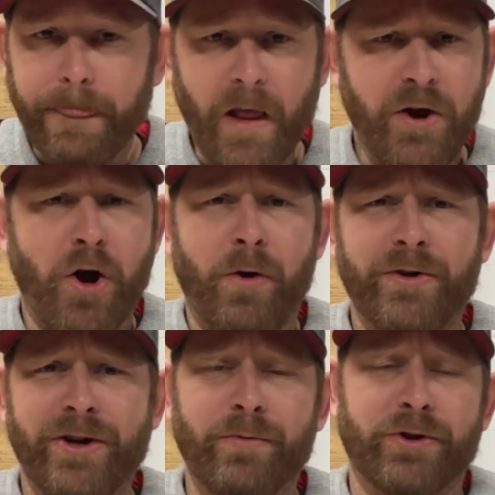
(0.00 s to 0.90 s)
And all we
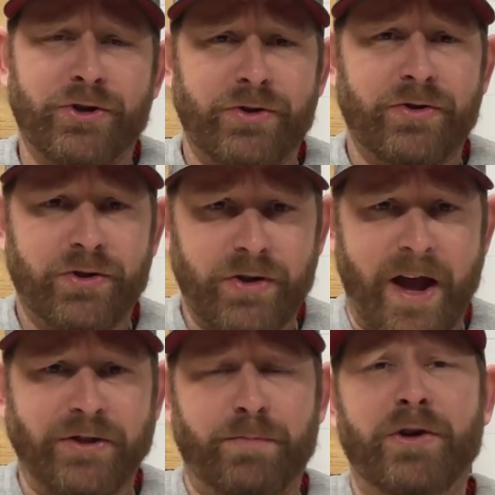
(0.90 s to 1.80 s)
did was
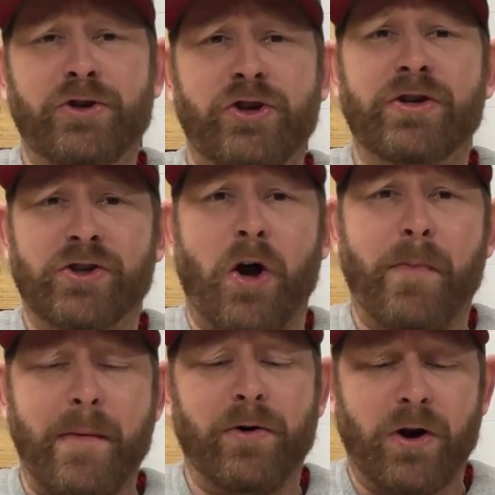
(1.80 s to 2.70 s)
SPG, salt,
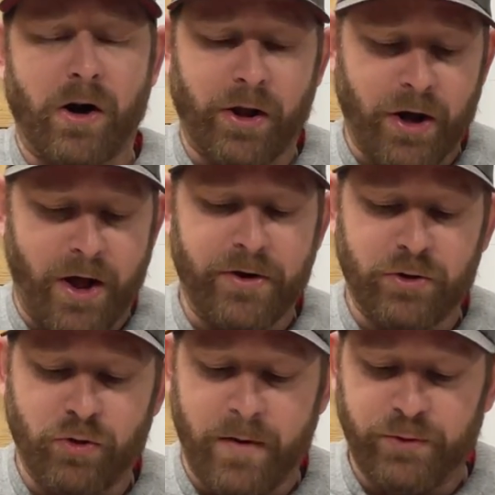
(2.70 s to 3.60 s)
pepper, garlic on these
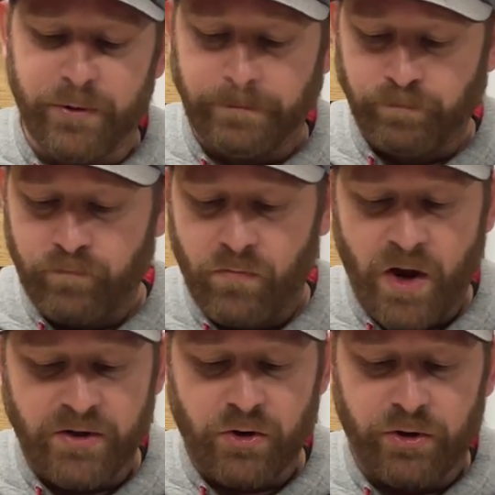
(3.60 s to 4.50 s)
ribs.
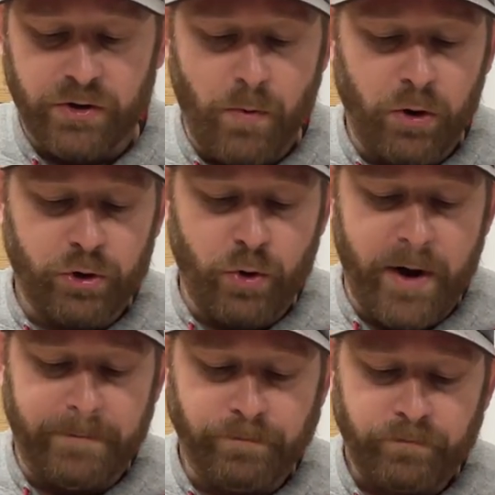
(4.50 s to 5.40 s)
Nice little smoke to
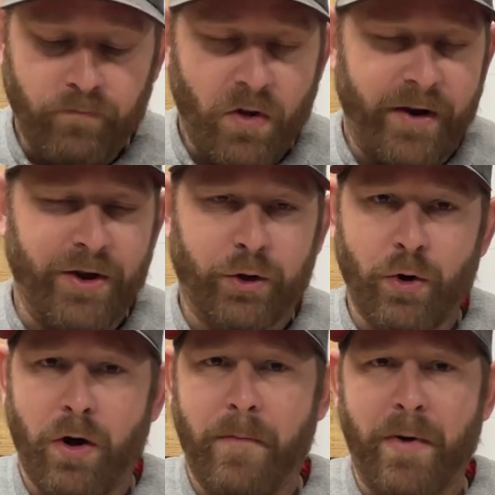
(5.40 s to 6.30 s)
it. I did
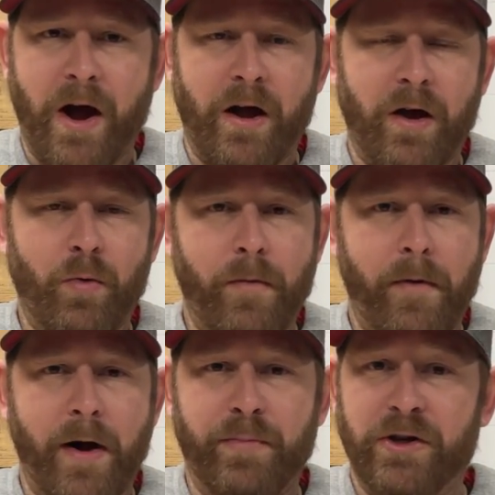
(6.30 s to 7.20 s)
throw
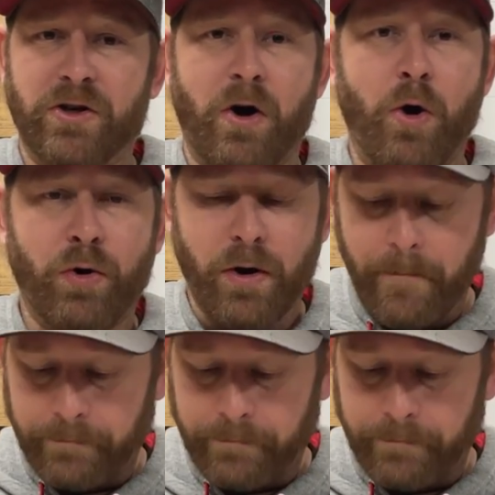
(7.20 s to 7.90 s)
a piece of oak.